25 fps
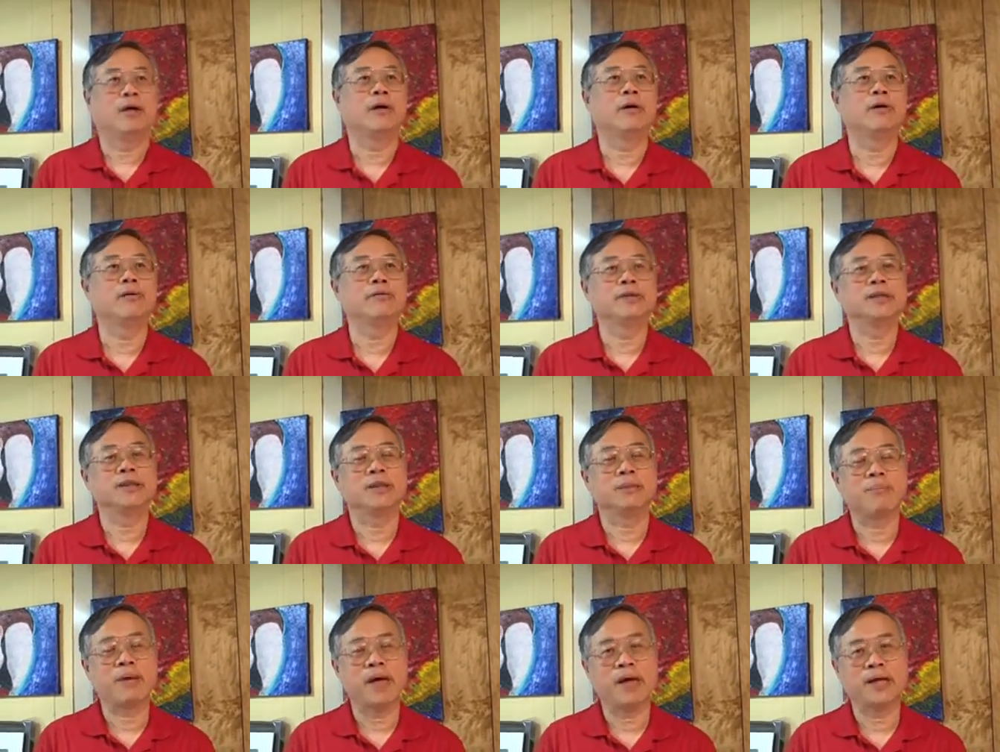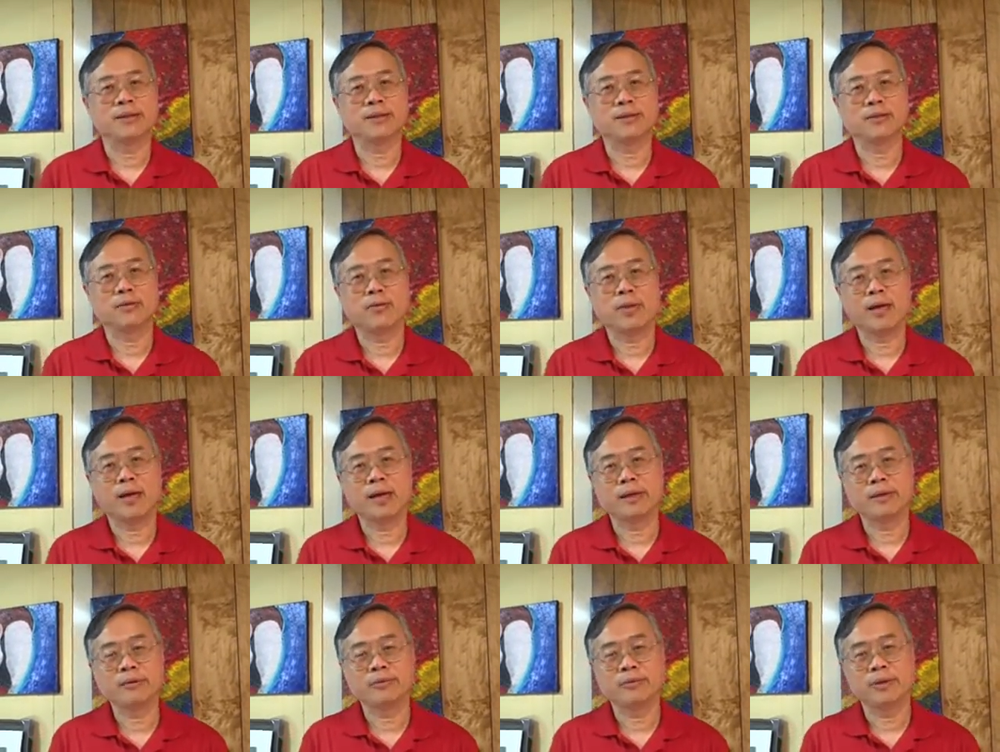Over the past
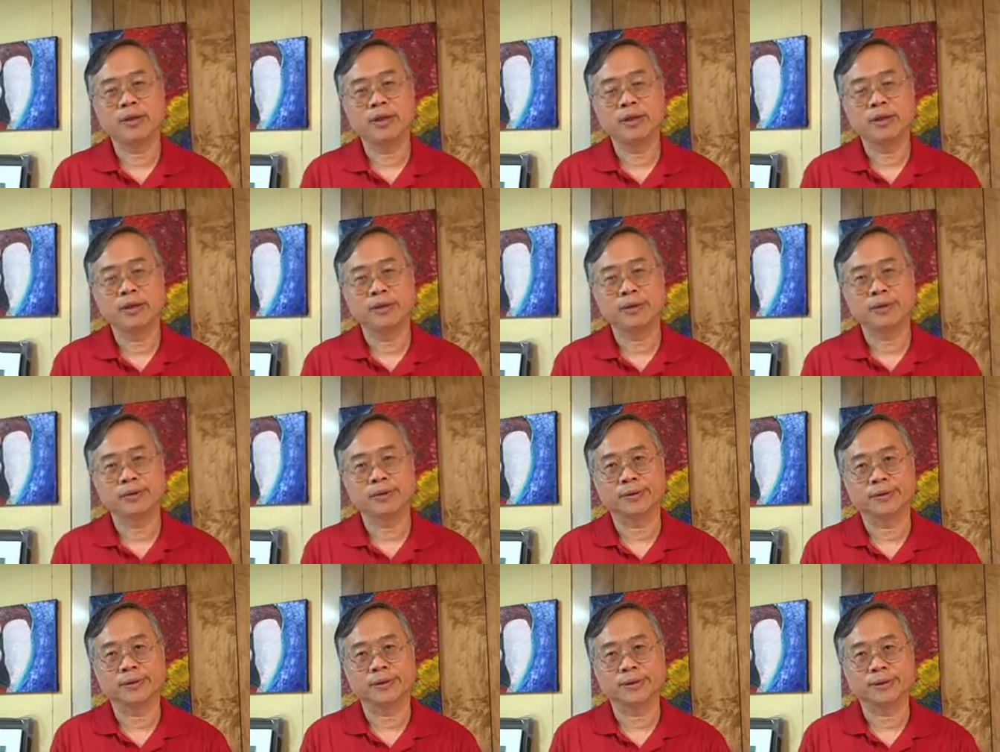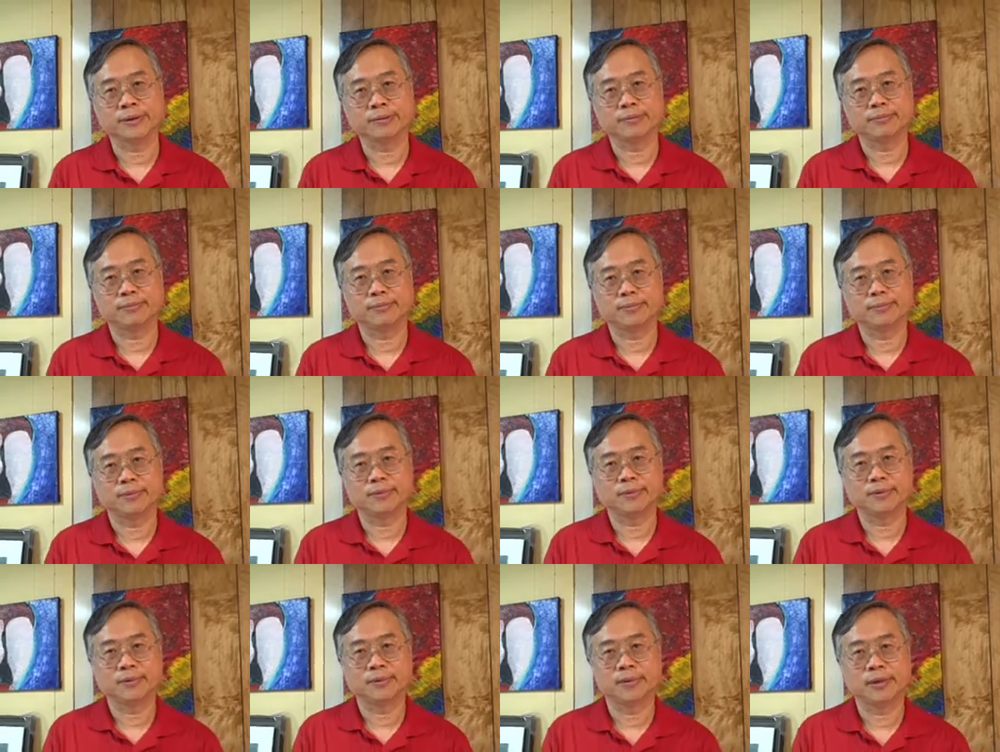one hundred years,
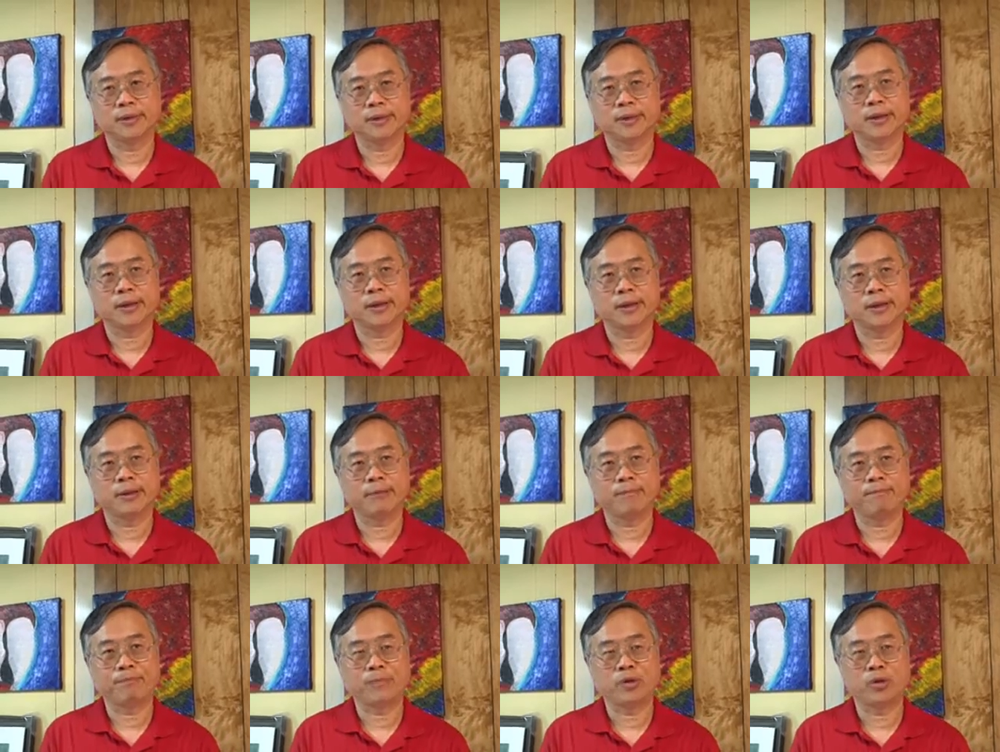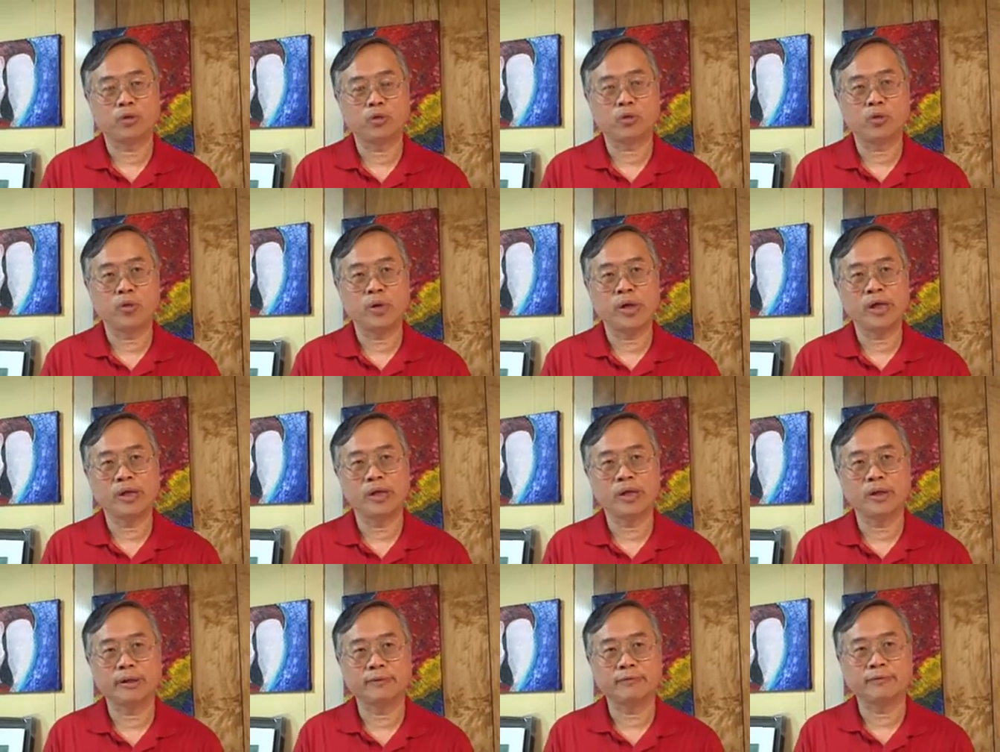the
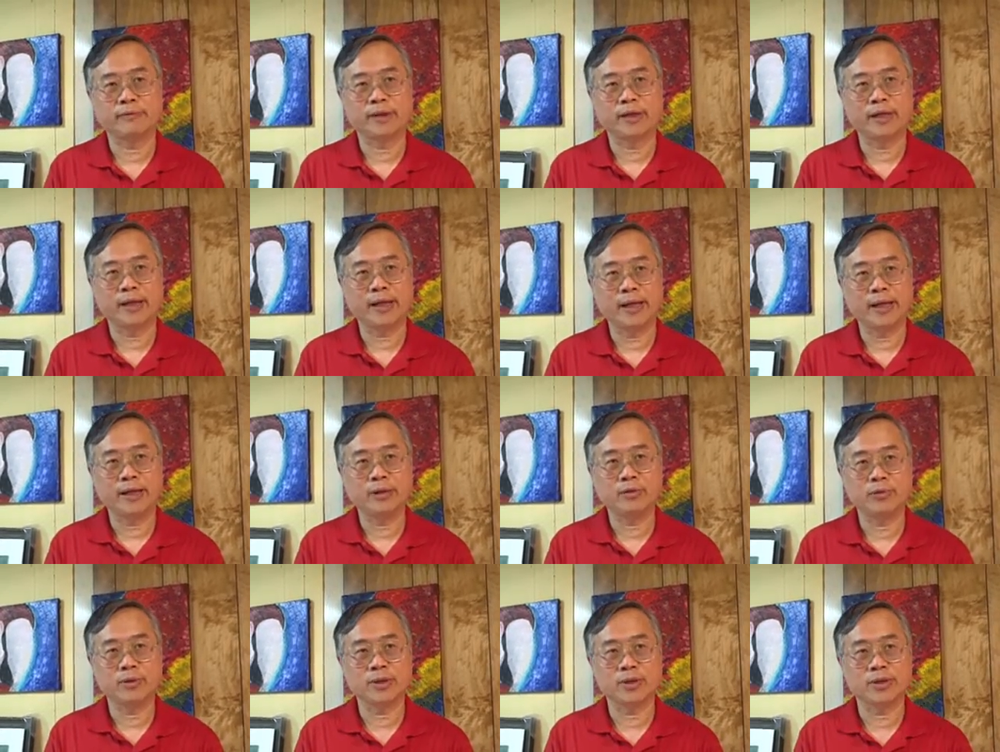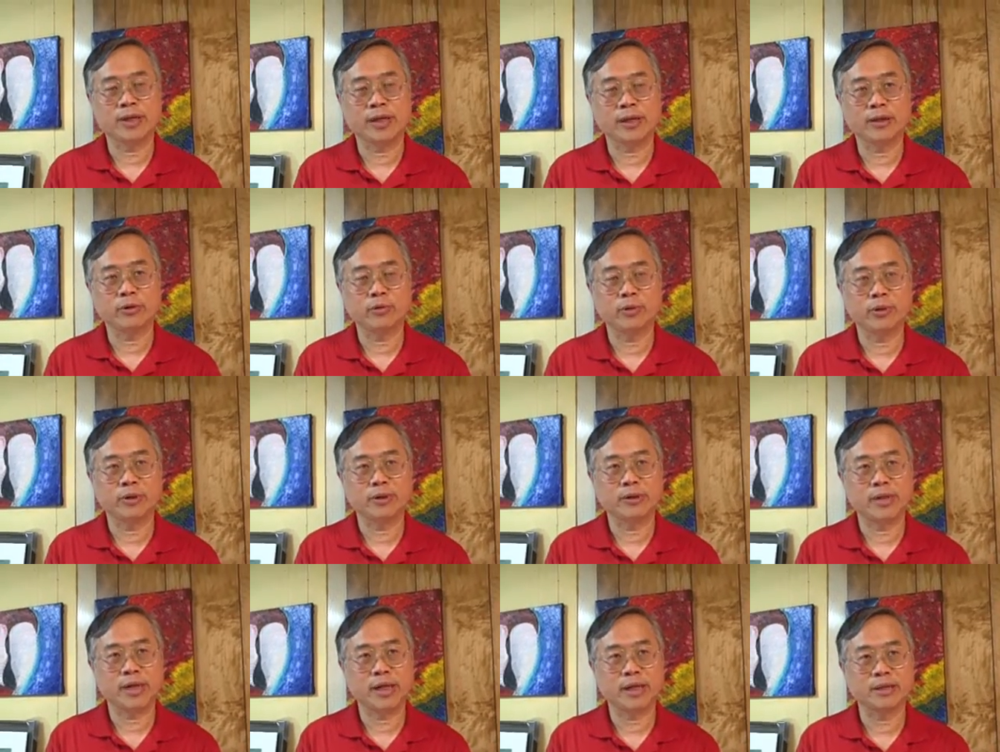trend of
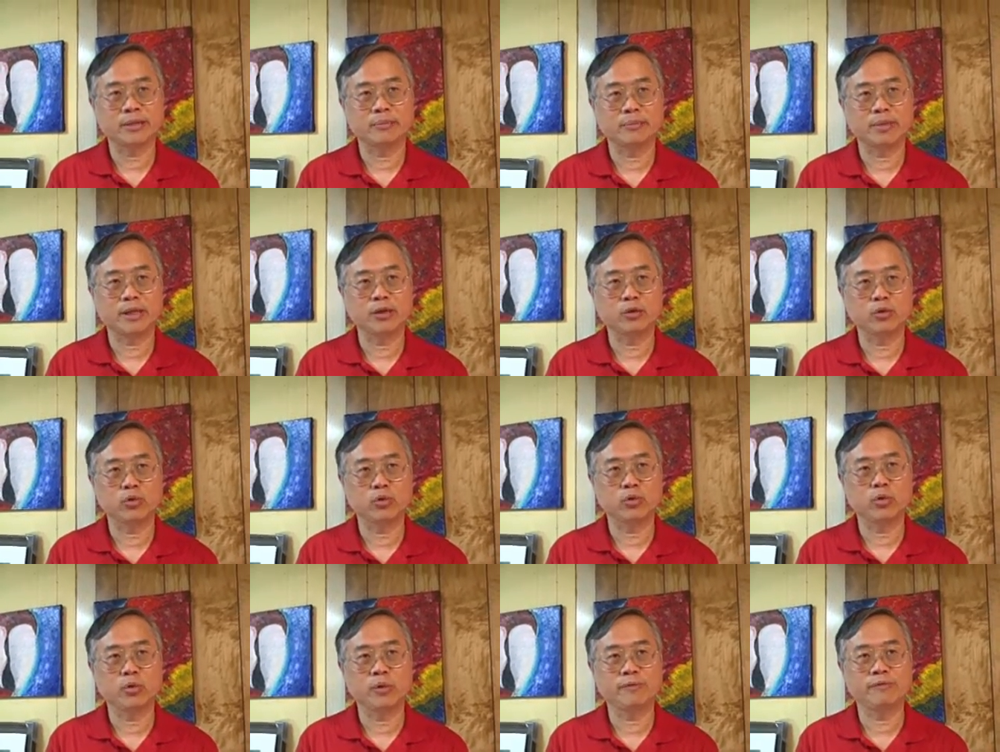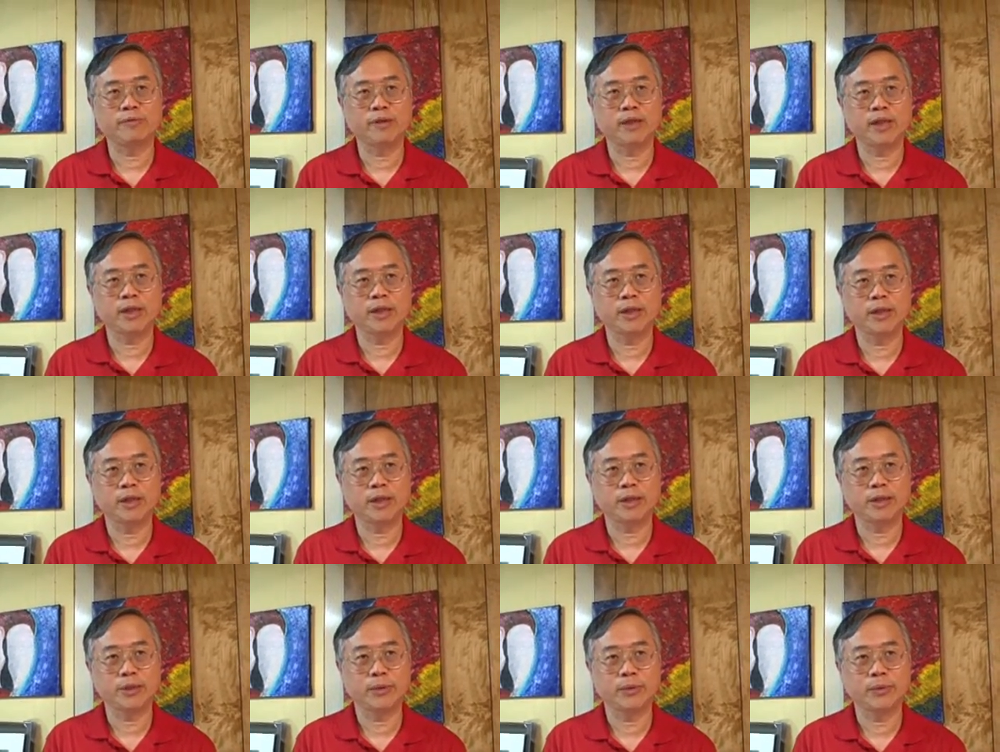legislation has been
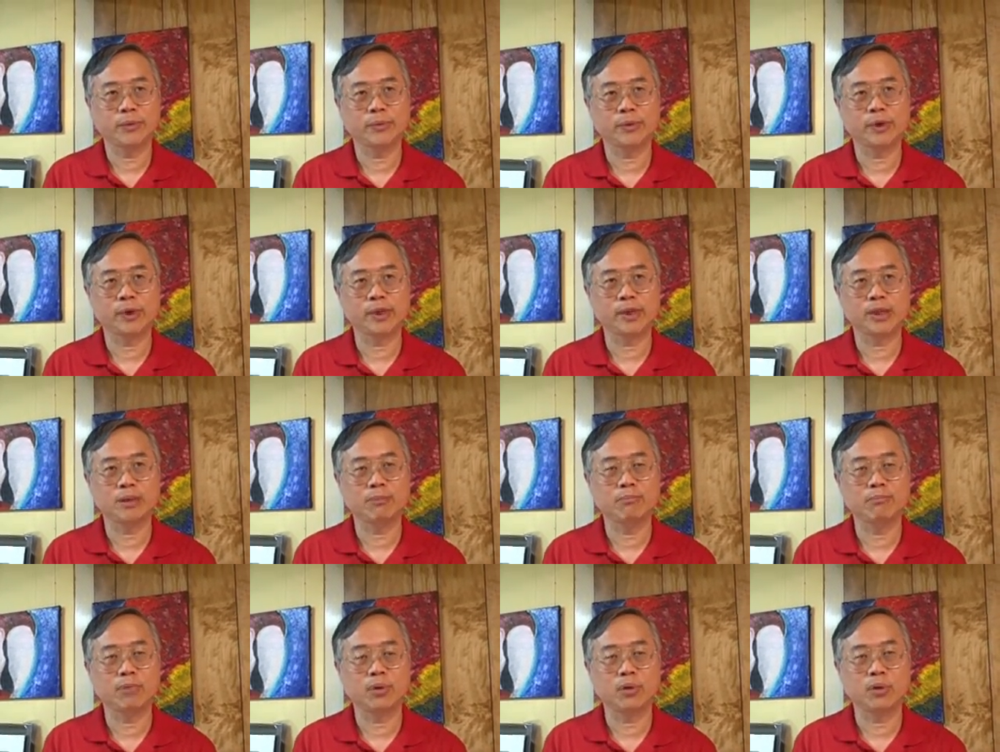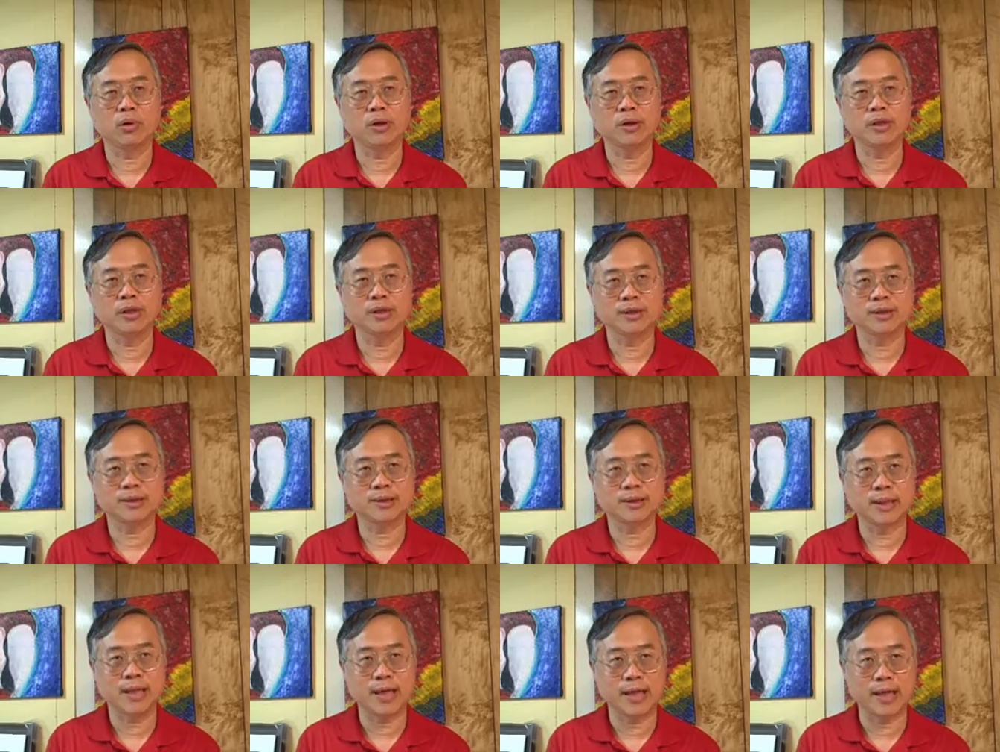shifting to the
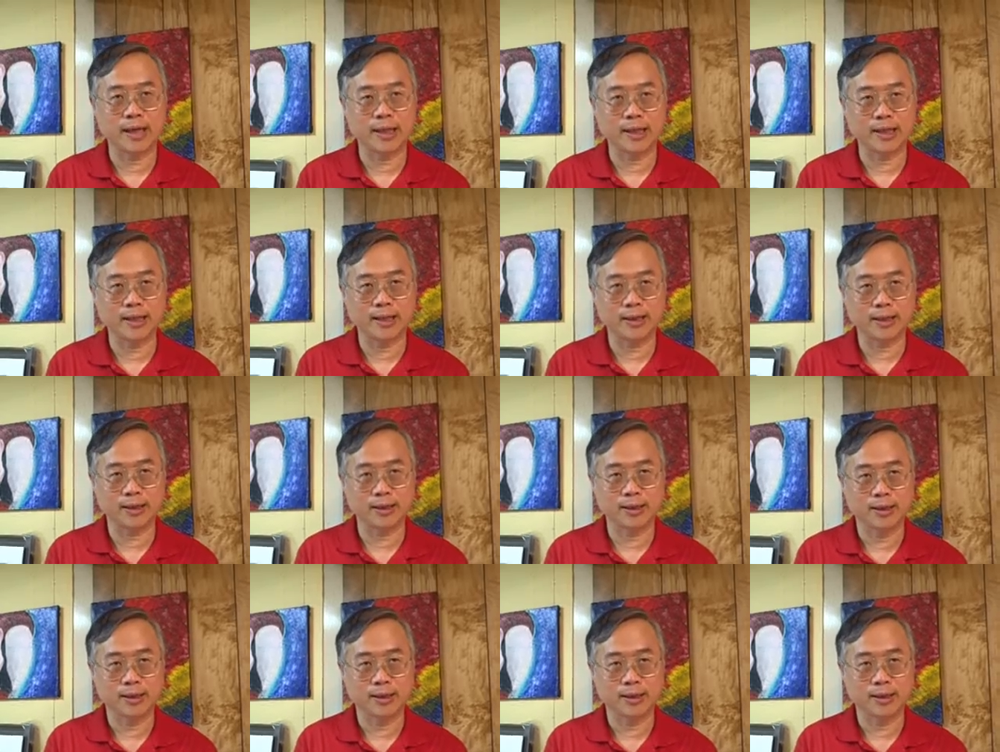employer side,